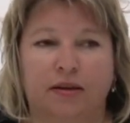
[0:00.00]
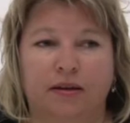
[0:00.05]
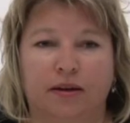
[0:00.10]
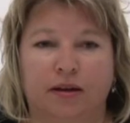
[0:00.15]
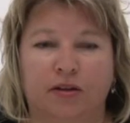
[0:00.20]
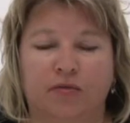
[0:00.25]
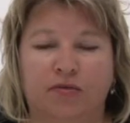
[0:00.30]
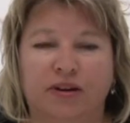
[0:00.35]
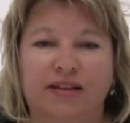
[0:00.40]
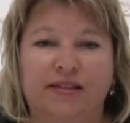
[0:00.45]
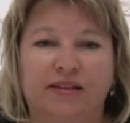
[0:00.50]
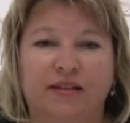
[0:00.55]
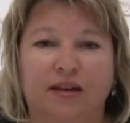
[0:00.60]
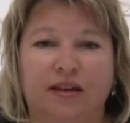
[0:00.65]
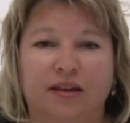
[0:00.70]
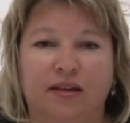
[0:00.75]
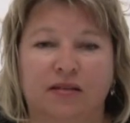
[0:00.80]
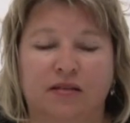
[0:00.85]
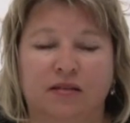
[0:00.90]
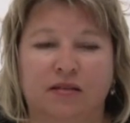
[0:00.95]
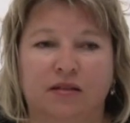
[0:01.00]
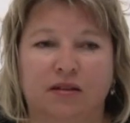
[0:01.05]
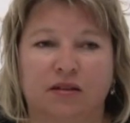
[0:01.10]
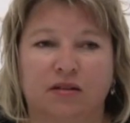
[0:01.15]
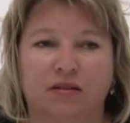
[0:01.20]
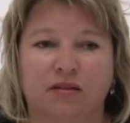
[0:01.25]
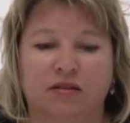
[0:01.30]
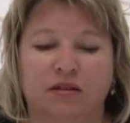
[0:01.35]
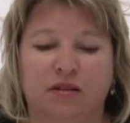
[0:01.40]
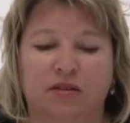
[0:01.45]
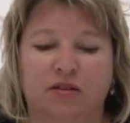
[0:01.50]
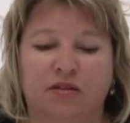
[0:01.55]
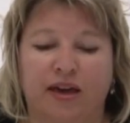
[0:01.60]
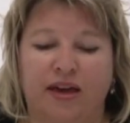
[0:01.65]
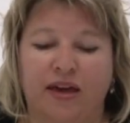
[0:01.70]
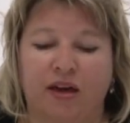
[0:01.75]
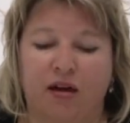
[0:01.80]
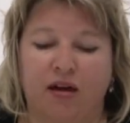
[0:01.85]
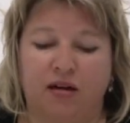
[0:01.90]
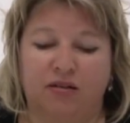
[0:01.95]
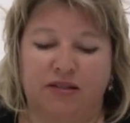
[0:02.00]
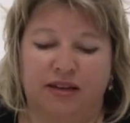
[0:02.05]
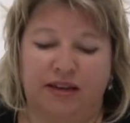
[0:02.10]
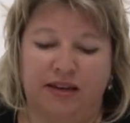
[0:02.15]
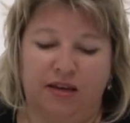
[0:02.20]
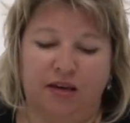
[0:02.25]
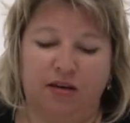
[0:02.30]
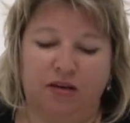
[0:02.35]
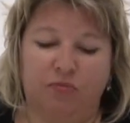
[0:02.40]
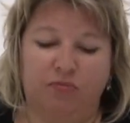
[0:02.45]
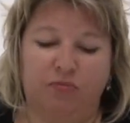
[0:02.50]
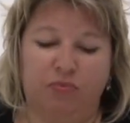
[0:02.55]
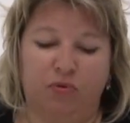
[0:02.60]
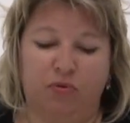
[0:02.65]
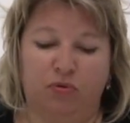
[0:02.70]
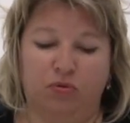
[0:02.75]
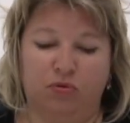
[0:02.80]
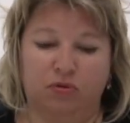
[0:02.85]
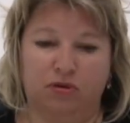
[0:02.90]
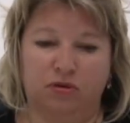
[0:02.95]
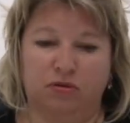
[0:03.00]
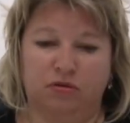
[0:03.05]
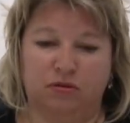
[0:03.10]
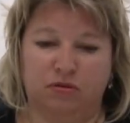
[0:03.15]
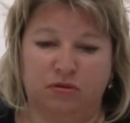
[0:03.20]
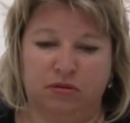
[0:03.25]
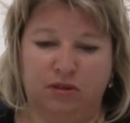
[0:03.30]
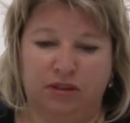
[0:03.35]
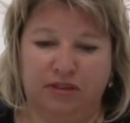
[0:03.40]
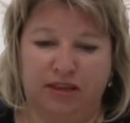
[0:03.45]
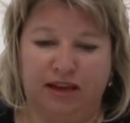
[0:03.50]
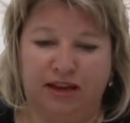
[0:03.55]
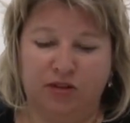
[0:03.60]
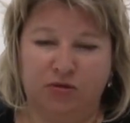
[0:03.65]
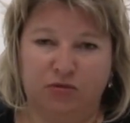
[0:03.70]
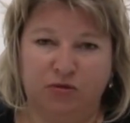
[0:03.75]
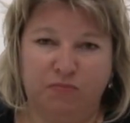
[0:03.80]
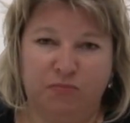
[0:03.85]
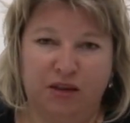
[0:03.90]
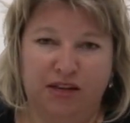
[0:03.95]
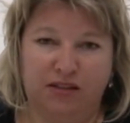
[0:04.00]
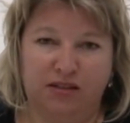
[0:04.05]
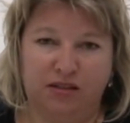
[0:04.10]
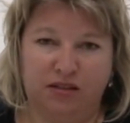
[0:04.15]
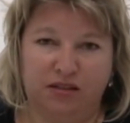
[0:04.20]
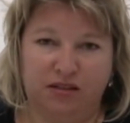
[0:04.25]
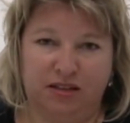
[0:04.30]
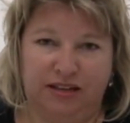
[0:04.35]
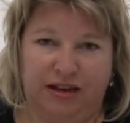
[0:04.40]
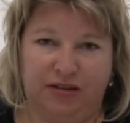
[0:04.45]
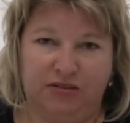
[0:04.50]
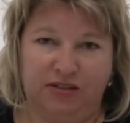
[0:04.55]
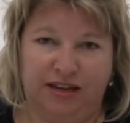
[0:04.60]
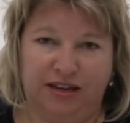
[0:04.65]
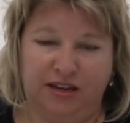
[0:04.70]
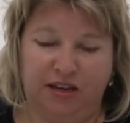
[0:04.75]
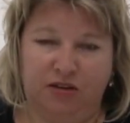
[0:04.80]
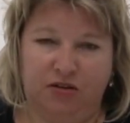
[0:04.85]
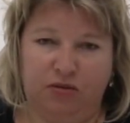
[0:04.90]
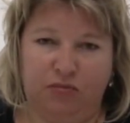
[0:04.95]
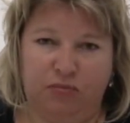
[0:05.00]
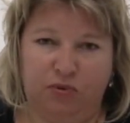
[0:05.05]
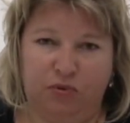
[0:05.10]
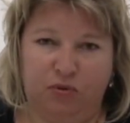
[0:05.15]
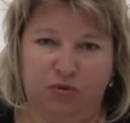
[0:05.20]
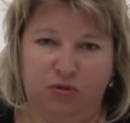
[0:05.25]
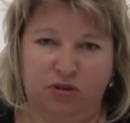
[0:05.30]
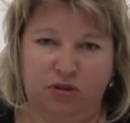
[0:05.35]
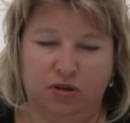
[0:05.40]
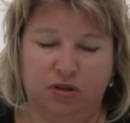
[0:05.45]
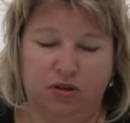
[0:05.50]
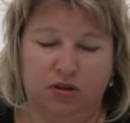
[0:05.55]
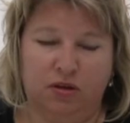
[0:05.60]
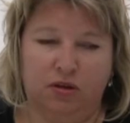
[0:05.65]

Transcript: And the reason is that they are taking on board, the actual meters are now taking on board